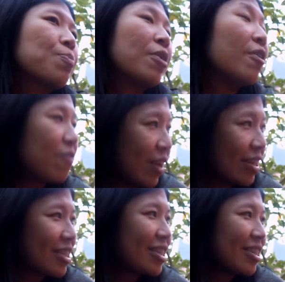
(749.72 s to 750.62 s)

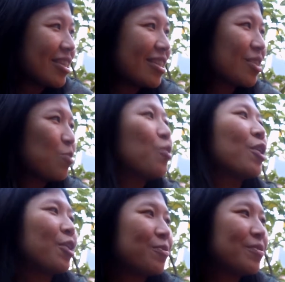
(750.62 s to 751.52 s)
perfect
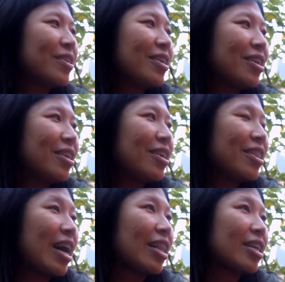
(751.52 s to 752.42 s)
world,
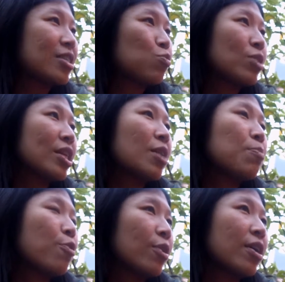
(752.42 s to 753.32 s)
that it's really
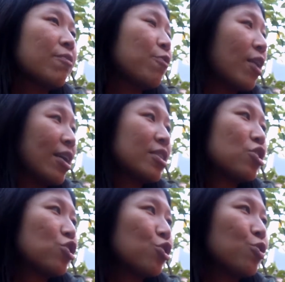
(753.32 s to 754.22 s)
important for us
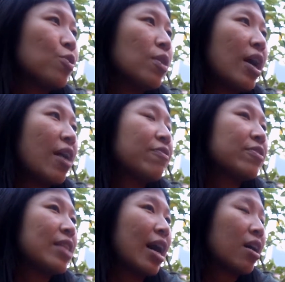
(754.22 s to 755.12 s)
to have
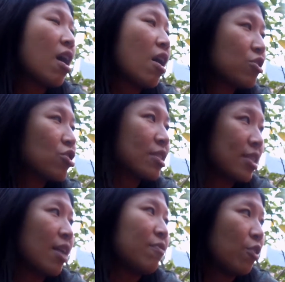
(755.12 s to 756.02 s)
that conscious
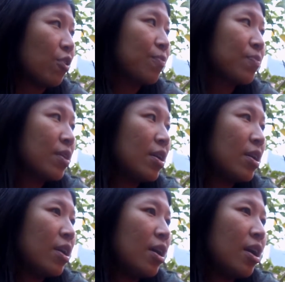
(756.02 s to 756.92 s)
level
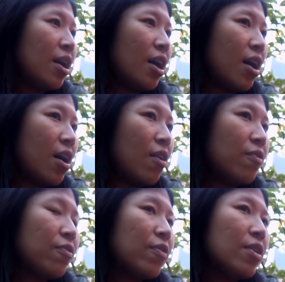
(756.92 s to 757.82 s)
of,
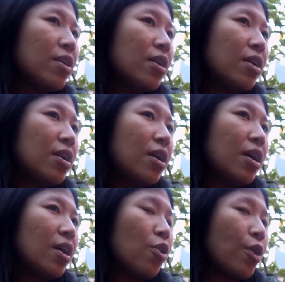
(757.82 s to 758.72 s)

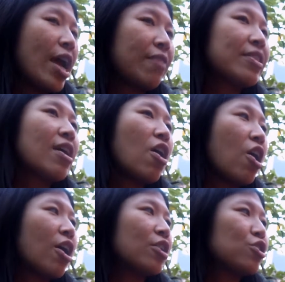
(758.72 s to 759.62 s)
or having the
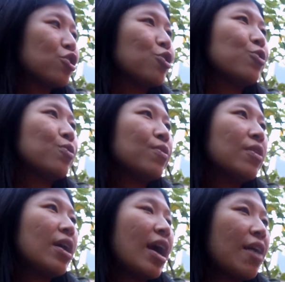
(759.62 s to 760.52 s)
heart to
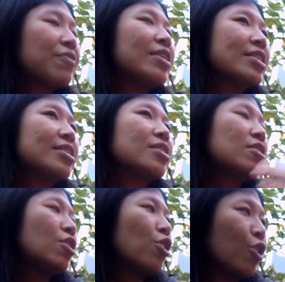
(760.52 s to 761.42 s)
have this
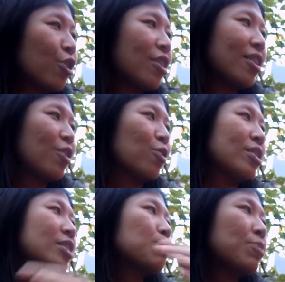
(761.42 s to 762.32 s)
earth or
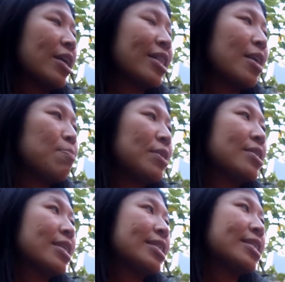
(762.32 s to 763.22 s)
this planet be
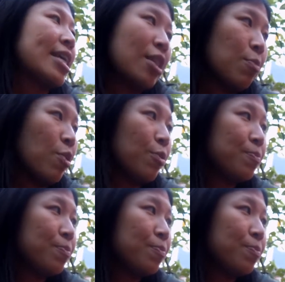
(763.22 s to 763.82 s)
sustainable.